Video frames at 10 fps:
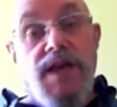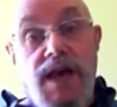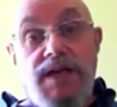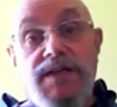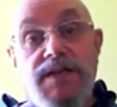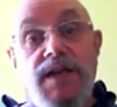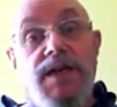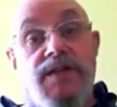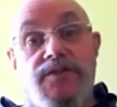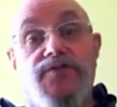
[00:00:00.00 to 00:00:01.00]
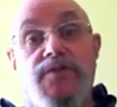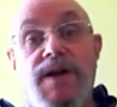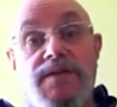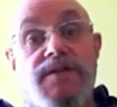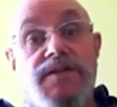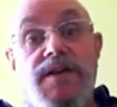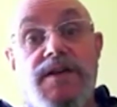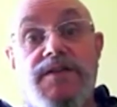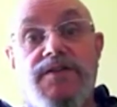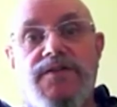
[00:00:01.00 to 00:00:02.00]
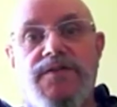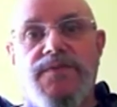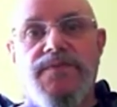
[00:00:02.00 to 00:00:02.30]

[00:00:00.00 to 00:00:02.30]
And incidentally, that's true about society too.